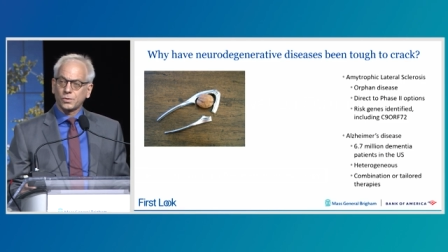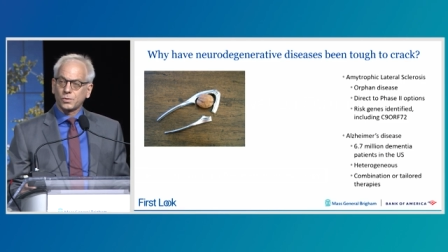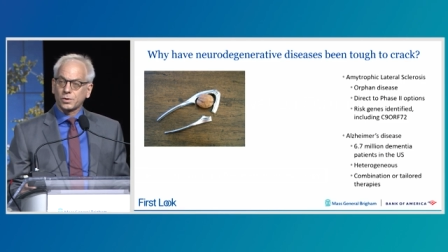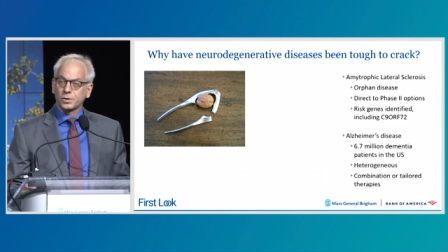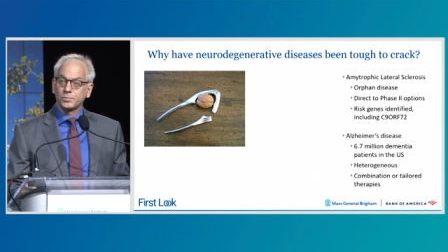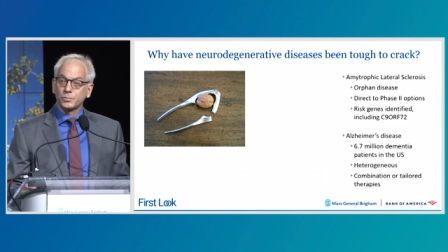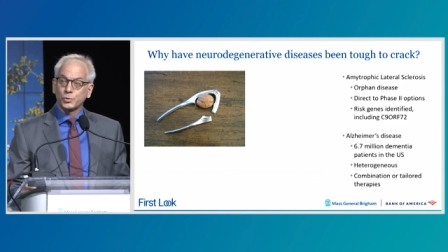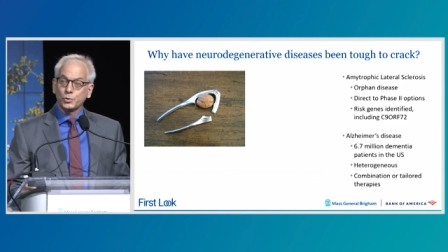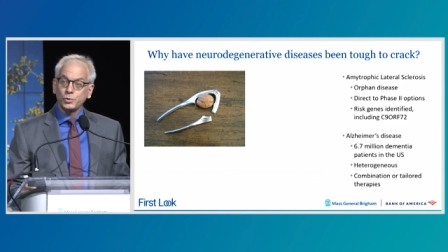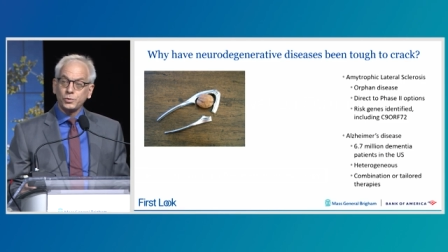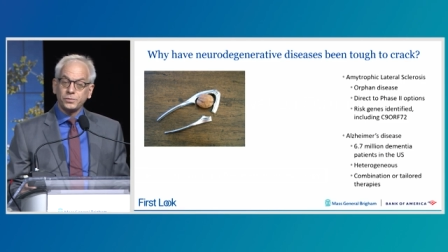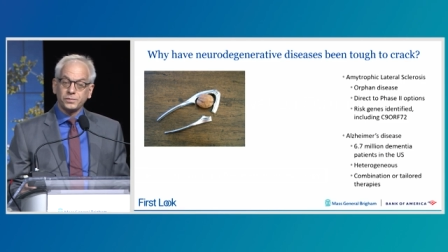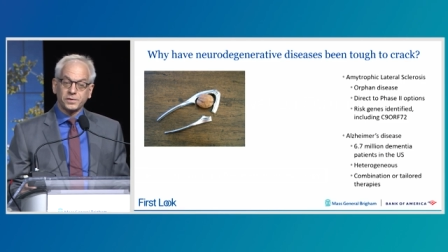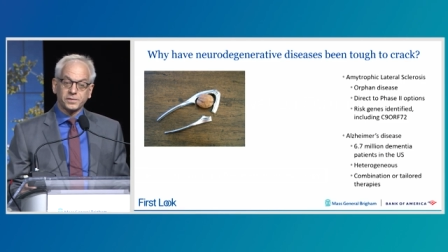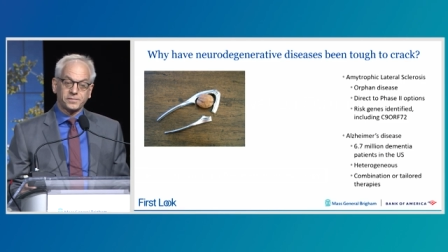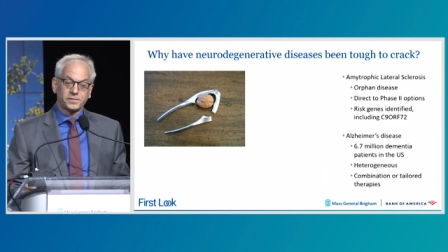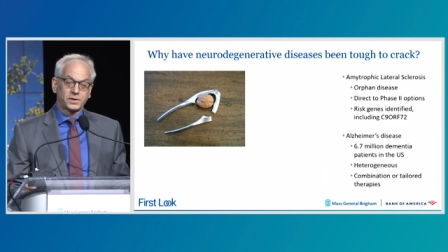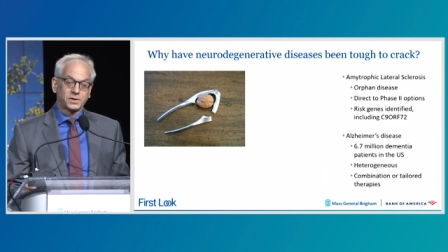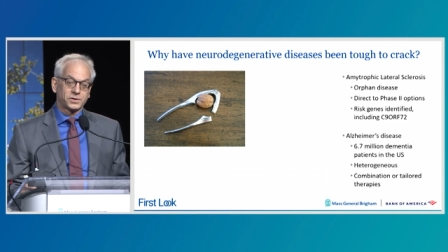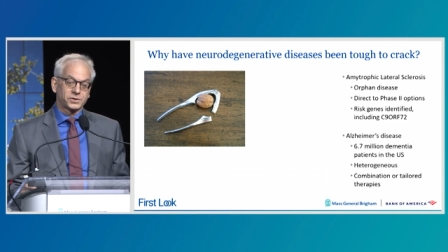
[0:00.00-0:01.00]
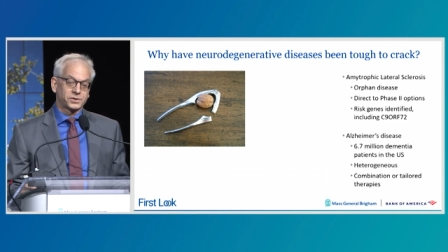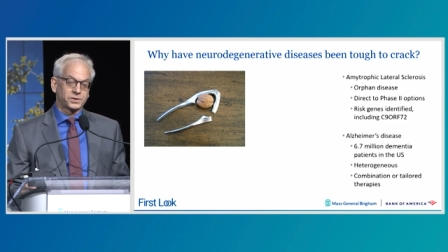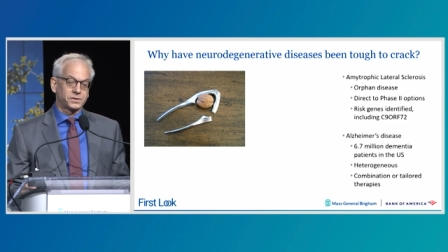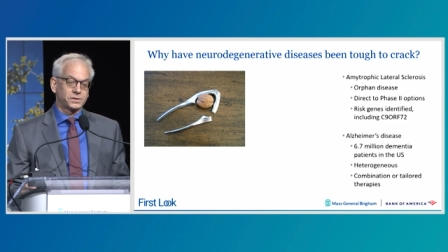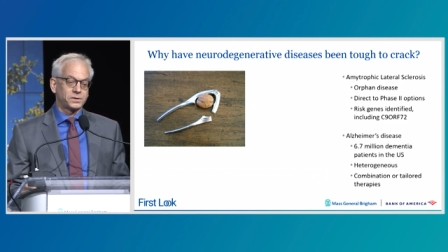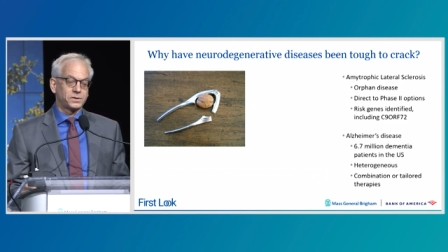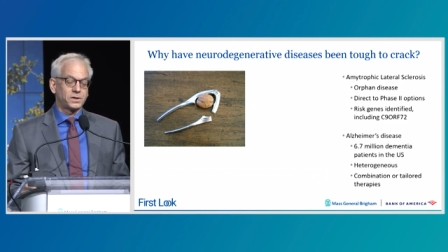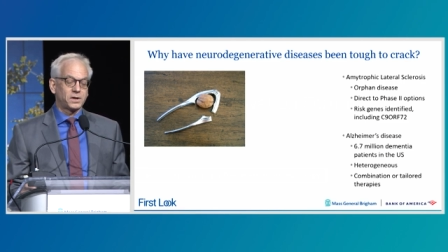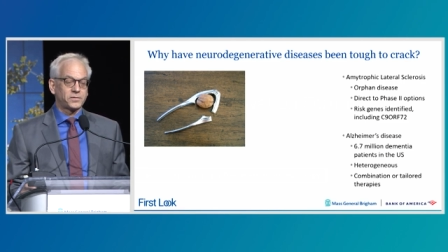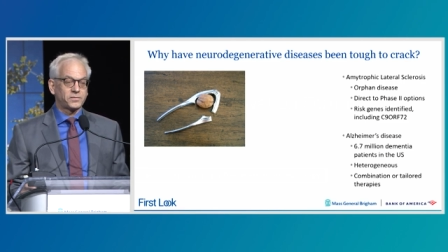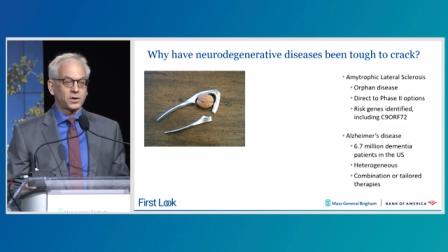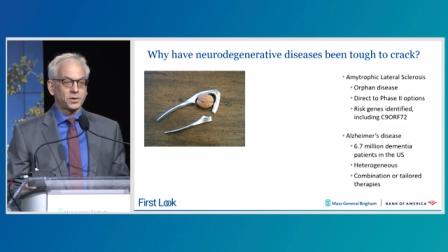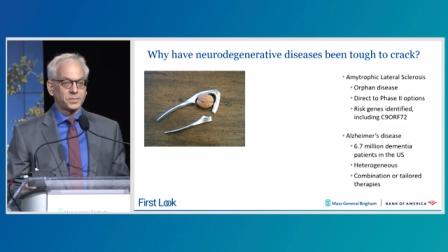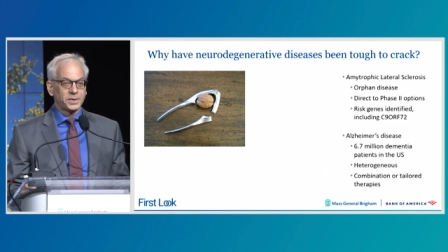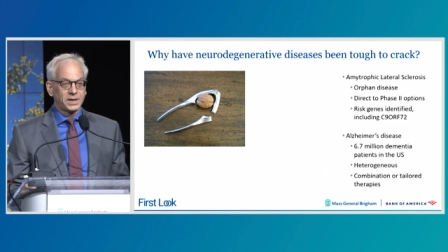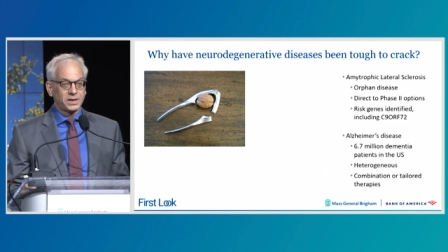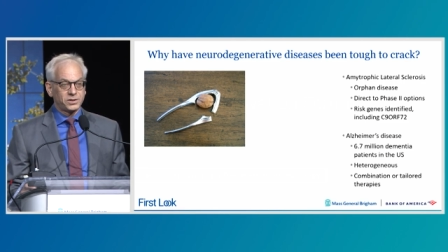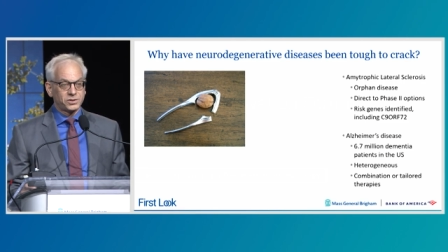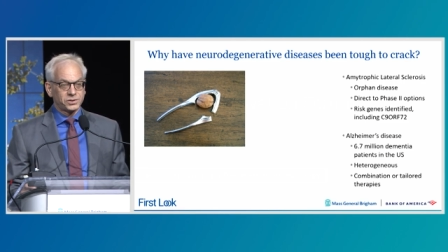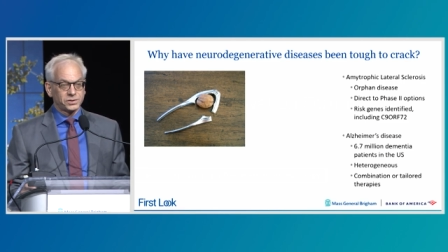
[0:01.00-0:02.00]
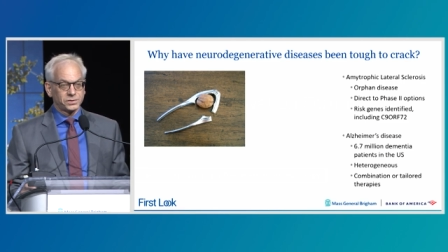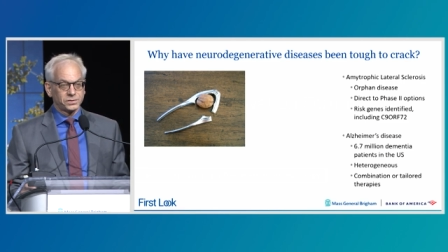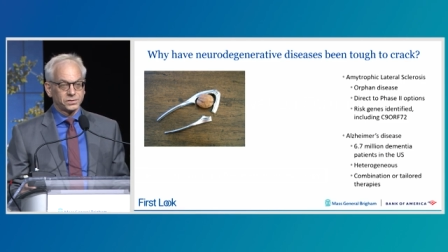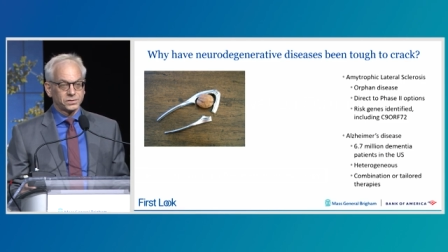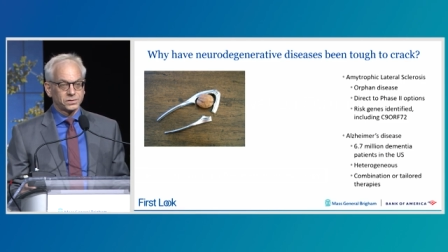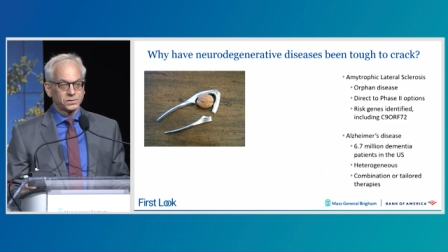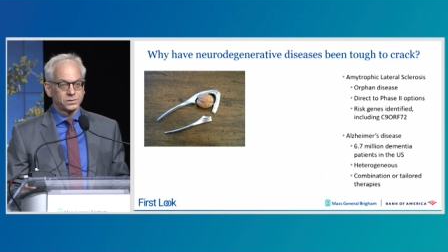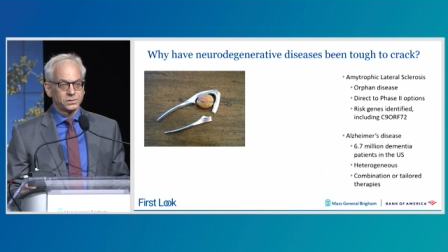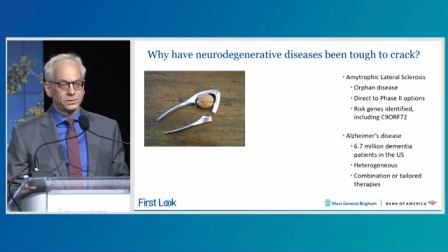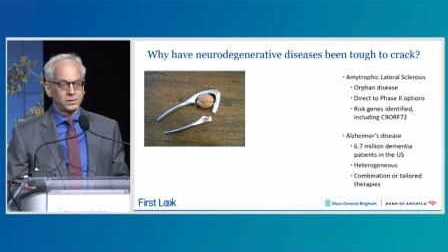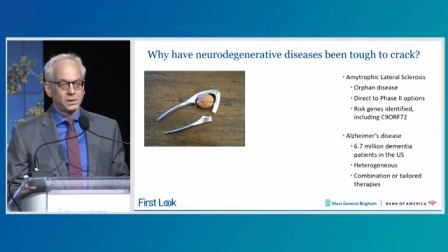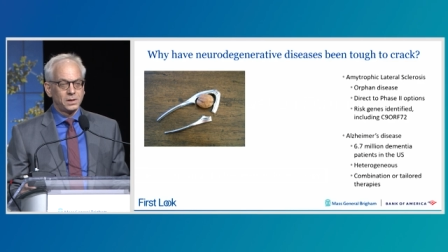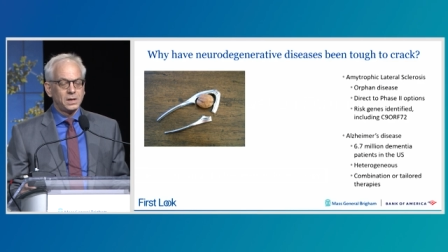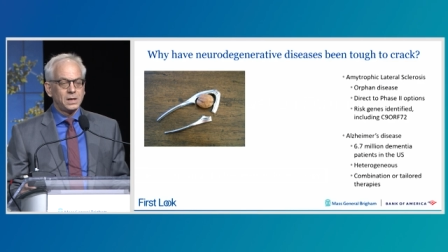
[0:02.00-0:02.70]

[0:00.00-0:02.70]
or improve the function of our patients.